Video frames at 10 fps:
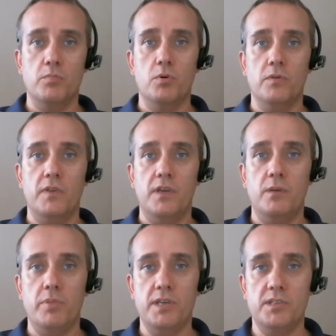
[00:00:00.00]
support
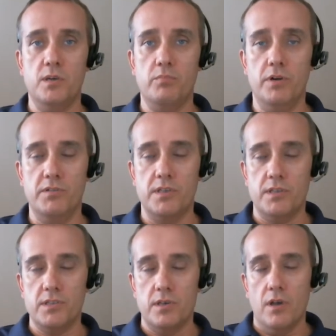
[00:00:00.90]
the PCERT
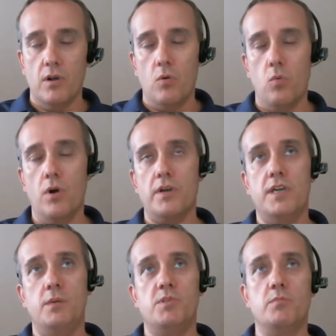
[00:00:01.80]
process. What
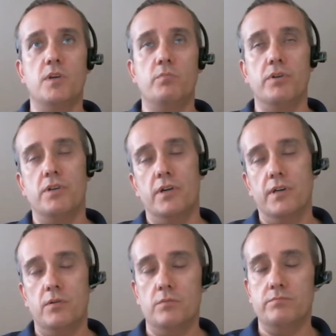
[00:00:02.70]
keeps me up at
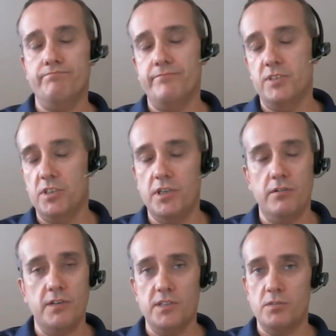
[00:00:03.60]
night?
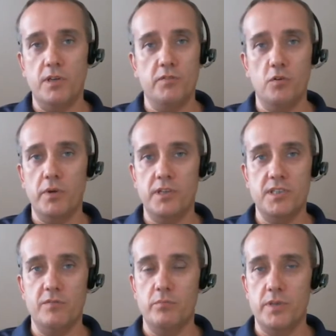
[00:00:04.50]
Security is a
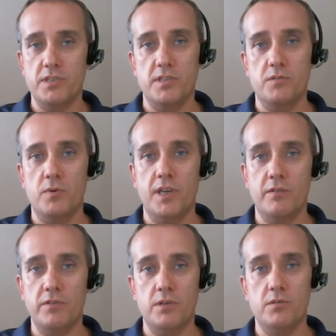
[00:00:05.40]
24/7 business. We
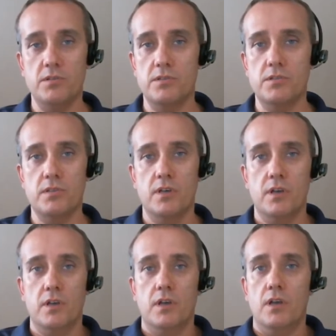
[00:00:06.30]
have users
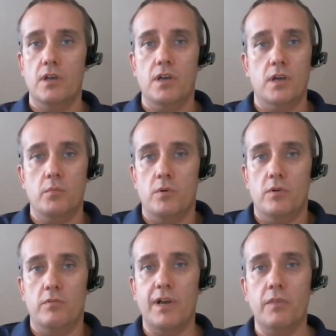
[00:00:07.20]

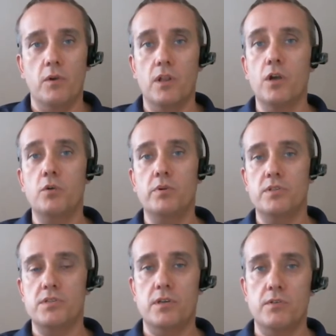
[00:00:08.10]
around the globe,
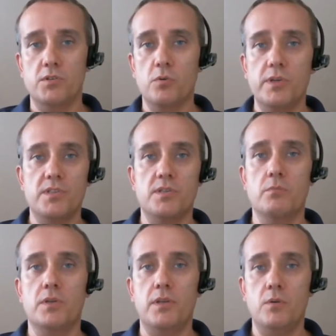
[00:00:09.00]
and so there's always
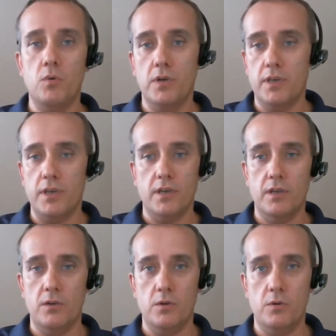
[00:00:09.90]
somebody
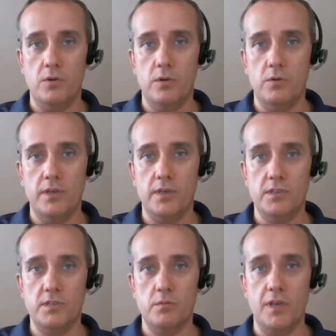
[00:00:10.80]
working who
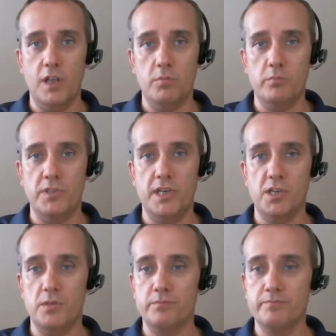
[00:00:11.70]
needs some help and
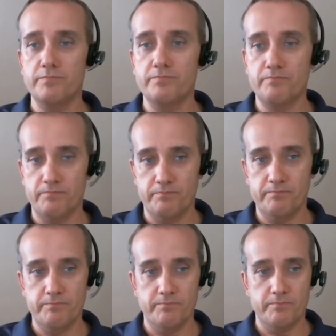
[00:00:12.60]
protection.
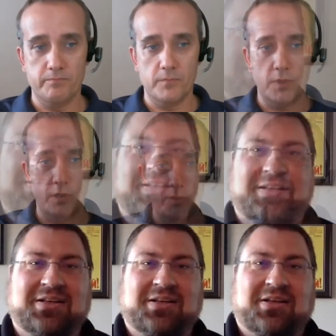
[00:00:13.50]
Over
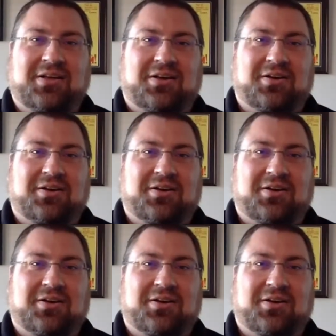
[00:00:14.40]
to you.